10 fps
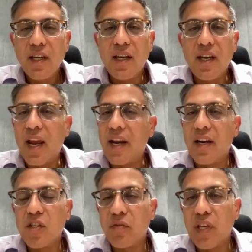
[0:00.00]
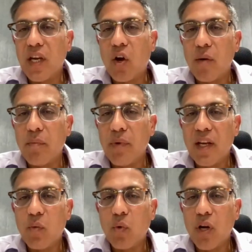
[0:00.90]
in areas of the economy
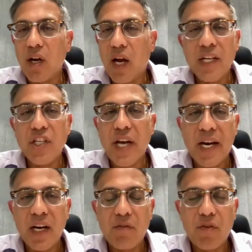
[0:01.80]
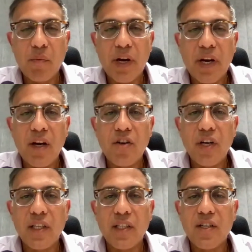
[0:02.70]
that were unshackled from regulatory
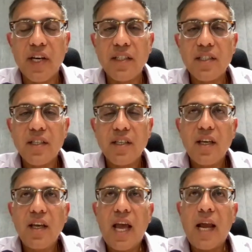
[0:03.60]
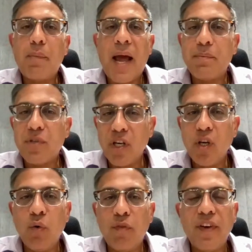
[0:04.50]
constraints. And perhaps a
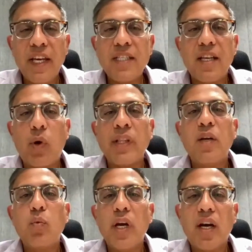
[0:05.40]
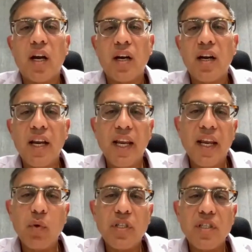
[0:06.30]
new phase, the one that we are currently
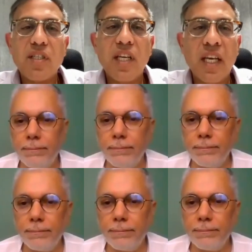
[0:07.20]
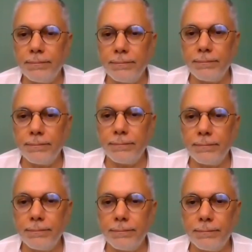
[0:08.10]
in, which is seeing the more
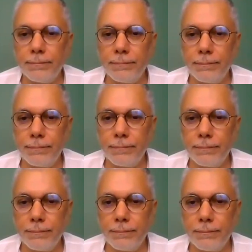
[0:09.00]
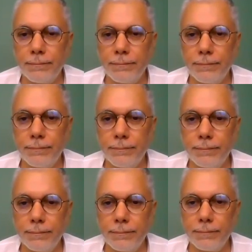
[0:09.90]
rapid growth of Indian firms and the
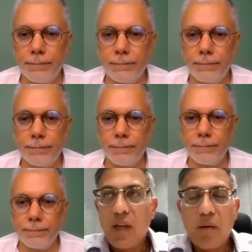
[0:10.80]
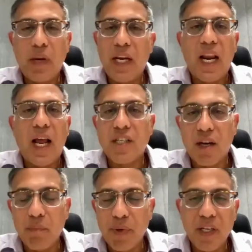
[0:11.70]
emergence of many large
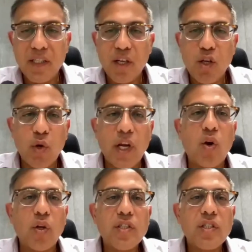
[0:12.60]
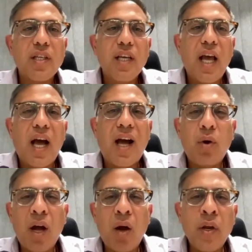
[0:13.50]
companies and unicorns.
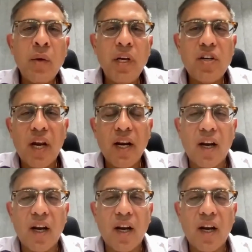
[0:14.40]
How can we try and